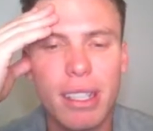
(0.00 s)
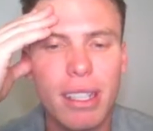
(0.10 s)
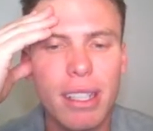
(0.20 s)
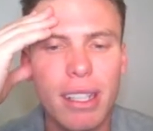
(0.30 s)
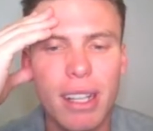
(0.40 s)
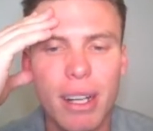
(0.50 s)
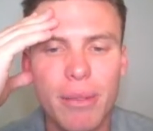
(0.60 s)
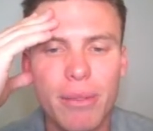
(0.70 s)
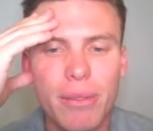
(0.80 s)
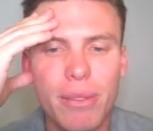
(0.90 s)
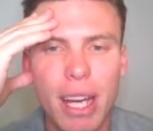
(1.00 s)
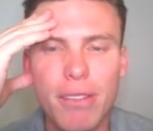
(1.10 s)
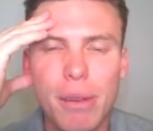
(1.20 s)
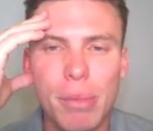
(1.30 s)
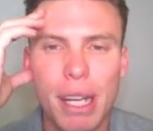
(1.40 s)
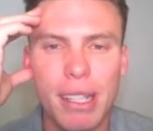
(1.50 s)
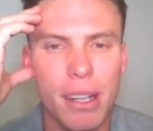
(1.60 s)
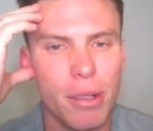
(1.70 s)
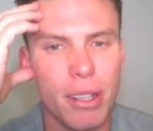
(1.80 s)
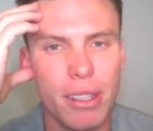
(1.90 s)
Um, they haven't been playing that
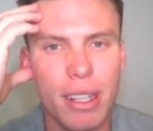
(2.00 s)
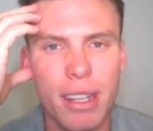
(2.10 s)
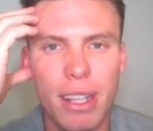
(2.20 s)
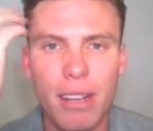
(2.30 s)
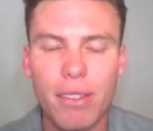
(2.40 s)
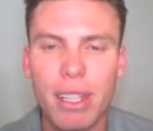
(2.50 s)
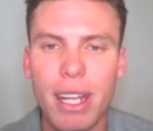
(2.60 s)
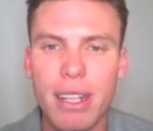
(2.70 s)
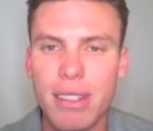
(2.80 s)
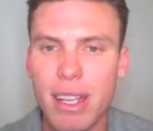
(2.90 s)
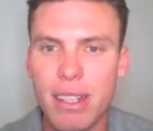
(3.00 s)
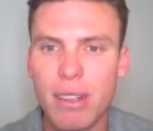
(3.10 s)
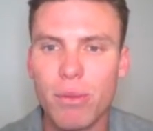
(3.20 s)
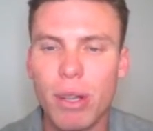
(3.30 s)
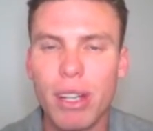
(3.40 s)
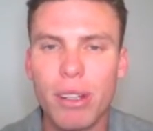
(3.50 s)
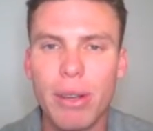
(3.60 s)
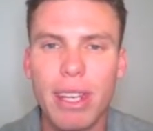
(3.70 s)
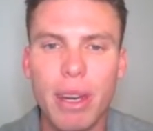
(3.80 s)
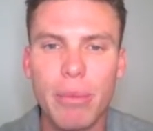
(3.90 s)
well, and, and, thankfully they, they didn't win on the
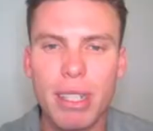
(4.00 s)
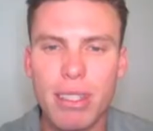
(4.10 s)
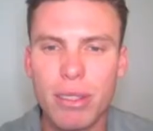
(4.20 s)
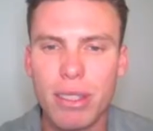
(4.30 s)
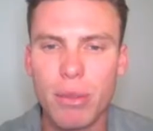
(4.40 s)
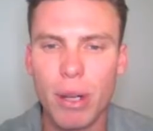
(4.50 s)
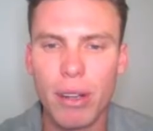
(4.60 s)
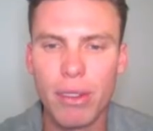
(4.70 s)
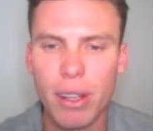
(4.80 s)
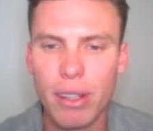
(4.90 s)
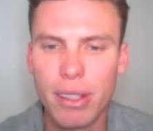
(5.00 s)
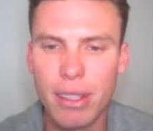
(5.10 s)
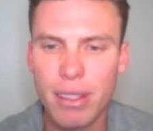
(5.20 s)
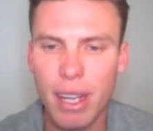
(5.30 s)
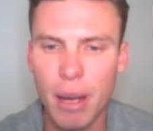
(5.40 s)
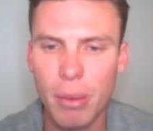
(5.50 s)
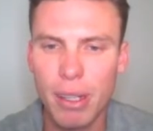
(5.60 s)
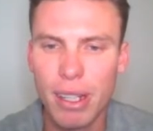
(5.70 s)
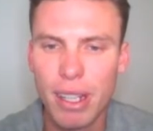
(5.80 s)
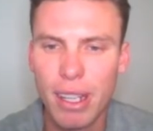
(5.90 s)
weekend, but he still did well, so it's going to happen.
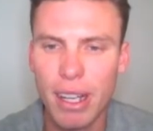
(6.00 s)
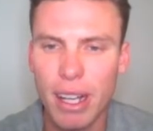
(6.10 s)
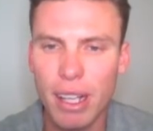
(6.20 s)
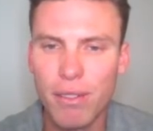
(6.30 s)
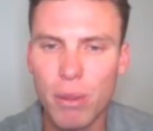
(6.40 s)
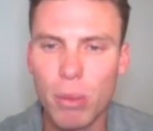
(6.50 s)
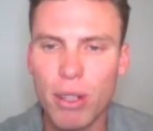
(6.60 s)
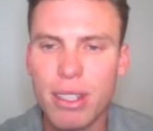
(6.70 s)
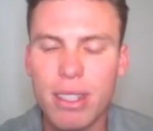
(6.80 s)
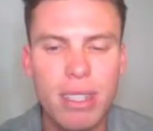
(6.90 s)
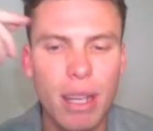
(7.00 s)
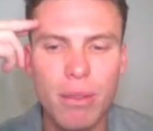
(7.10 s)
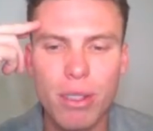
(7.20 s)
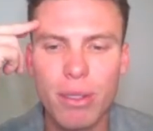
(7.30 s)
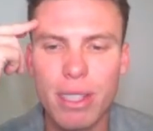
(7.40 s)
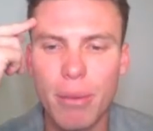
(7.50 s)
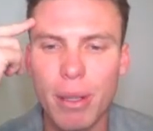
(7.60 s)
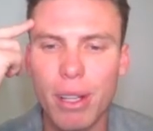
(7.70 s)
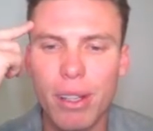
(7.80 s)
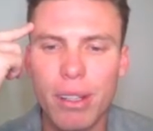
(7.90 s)
I like a few pods in this team too with
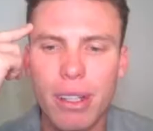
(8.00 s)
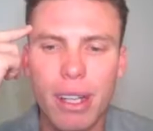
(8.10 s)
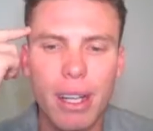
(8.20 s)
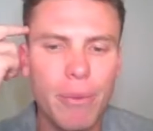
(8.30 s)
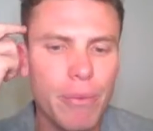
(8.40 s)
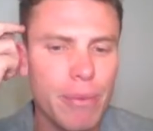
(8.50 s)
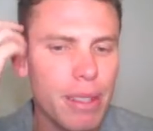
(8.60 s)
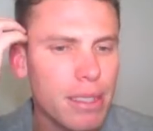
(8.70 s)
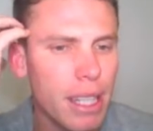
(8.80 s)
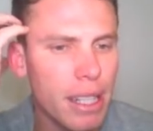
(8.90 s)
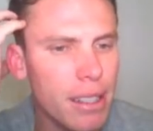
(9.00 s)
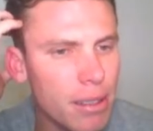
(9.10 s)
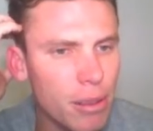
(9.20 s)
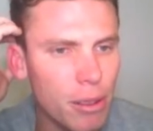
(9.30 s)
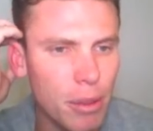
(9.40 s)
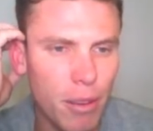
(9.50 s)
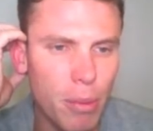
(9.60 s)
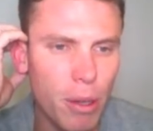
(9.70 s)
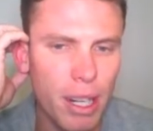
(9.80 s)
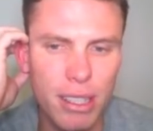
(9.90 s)
Taumalolo. Um, Teddy is a little bit of a
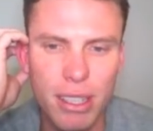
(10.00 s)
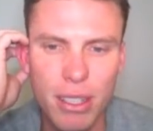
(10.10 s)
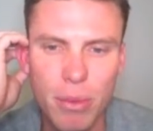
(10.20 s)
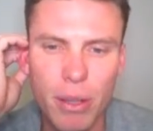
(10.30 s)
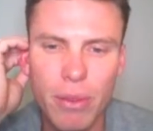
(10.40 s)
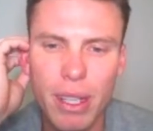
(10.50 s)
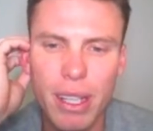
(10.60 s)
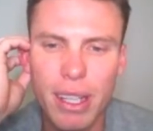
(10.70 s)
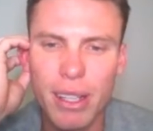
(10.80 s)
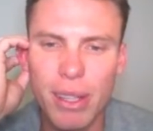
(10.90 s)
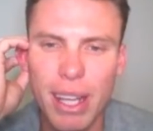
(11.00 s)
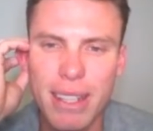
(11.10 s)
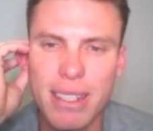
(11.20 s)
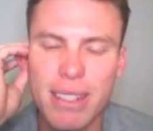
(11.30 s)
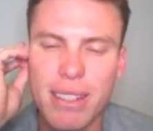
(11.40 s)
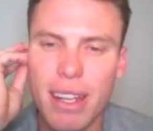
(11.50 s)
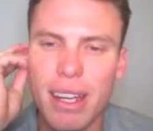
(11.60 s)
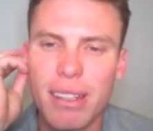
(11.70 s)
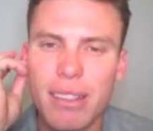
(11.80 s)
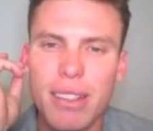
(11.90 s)
pod actually as well with Hastings in
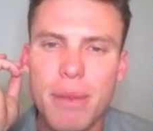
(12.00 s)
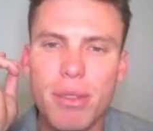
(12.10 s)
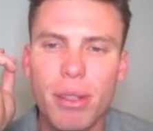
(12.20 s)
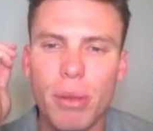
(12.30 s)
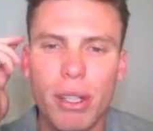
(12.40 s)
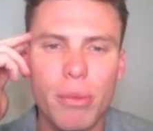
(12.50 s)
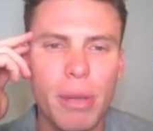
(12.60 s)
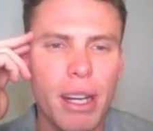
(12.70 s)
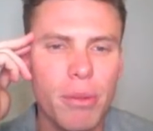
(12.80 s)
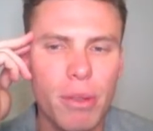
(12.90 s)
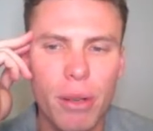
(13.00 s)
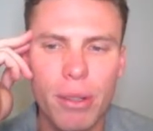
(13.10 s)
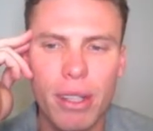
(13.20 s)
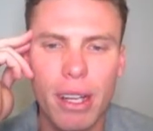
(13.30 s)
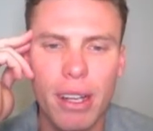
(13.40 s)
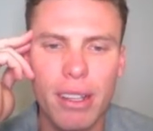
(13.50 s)
there. Team's looking pretty good, man. I, I wouldn't uh,